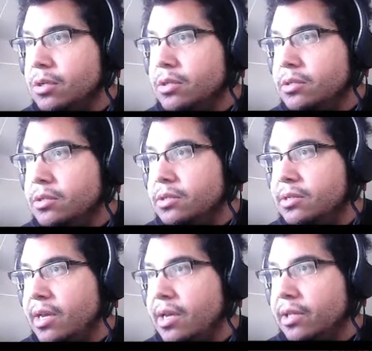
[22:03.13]
Just
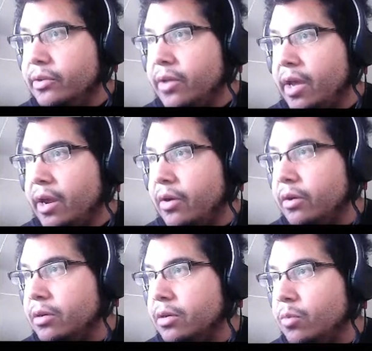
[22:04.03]
take a little care
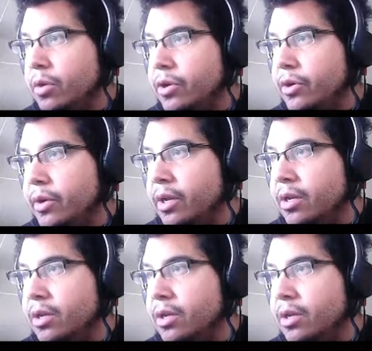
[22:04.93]
in what you're doing.